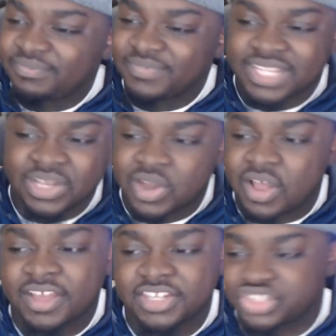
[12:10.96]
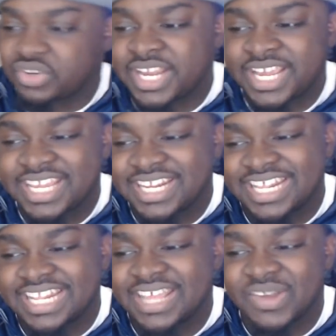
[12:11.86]
they'll call like a screen
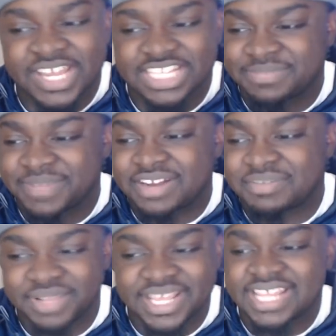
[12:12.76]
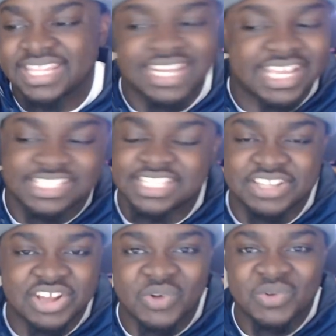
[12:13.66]
and they'll catch him out of play. And the next thing you
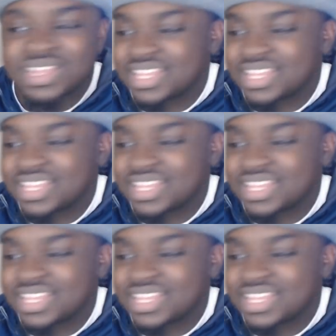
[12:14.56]
know,